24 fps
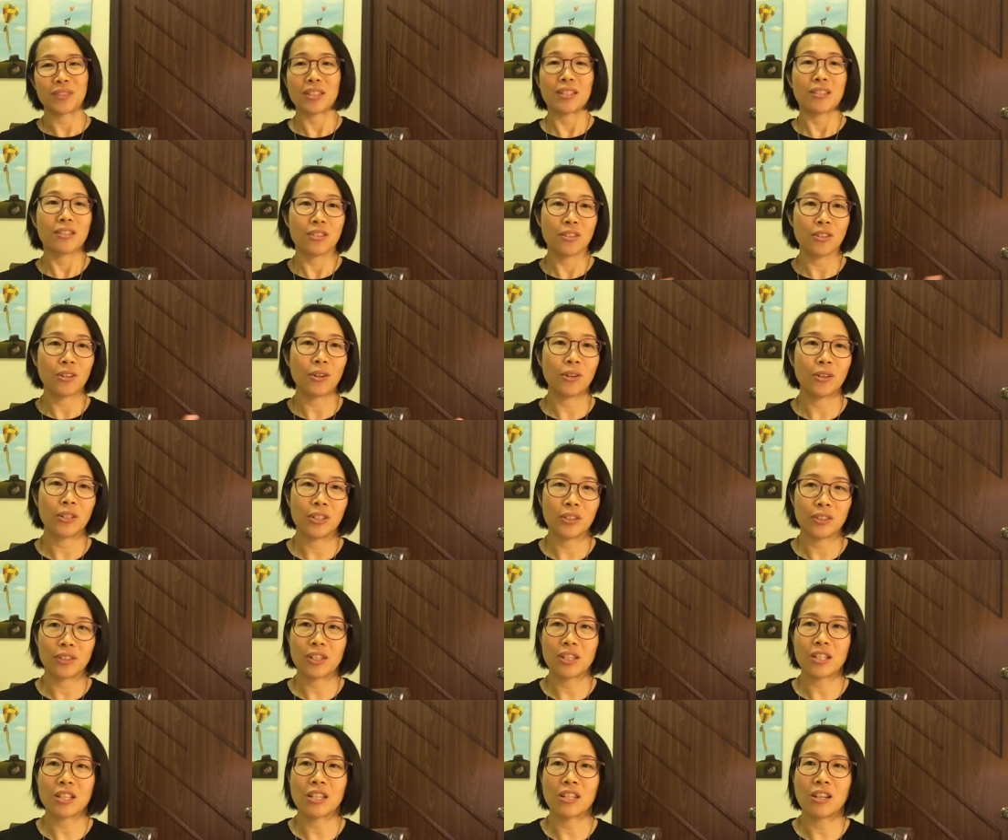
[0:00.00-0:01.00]
so you know
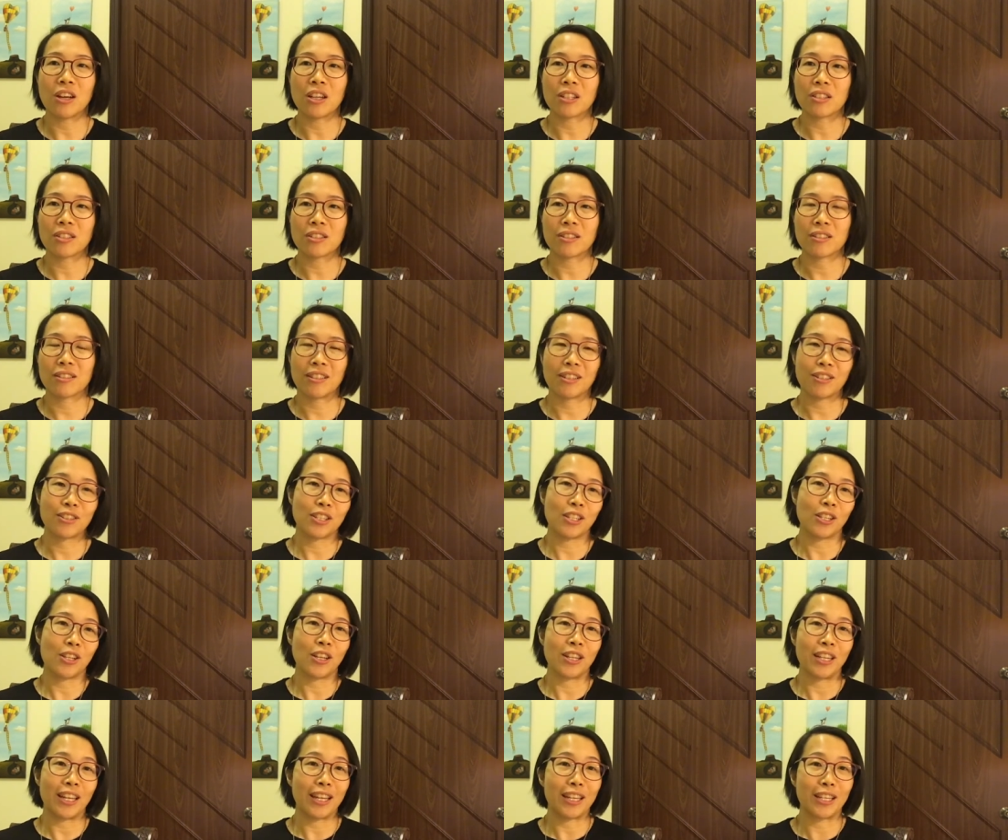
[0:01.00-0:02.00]
there's a lot there's a
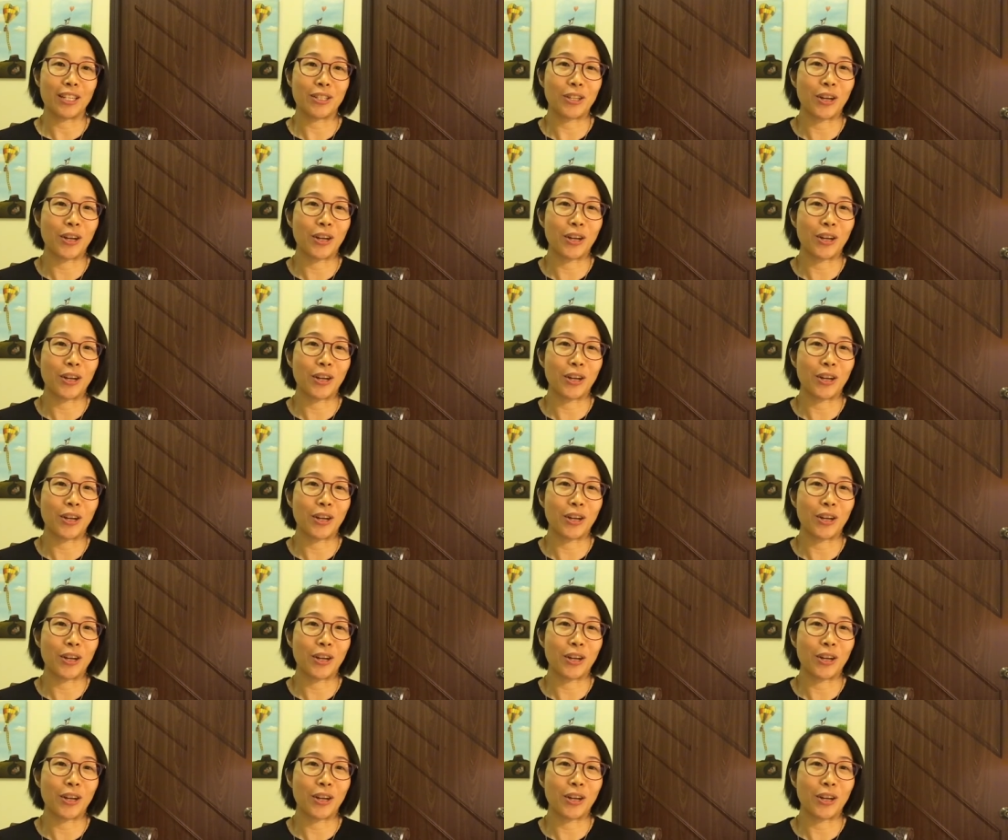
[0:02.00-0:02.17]
lot that i can